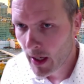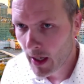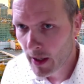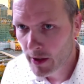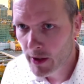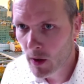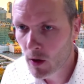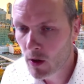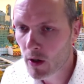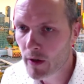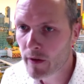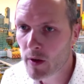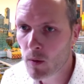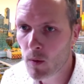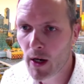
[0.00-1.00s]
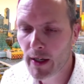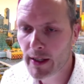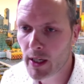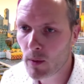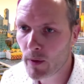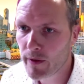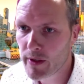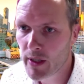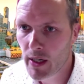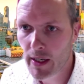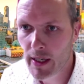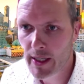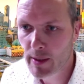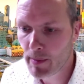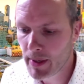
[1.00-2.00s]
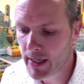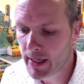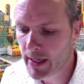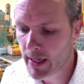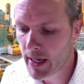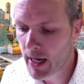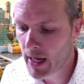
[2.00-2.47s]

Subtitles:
So a lot of the work that we've done has been